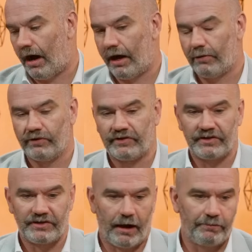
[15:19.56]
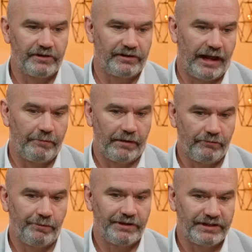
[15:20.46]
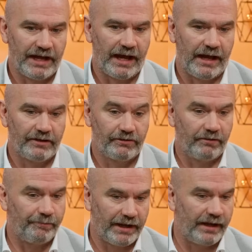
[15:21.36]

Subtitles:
I was adopted then by mum and dad who have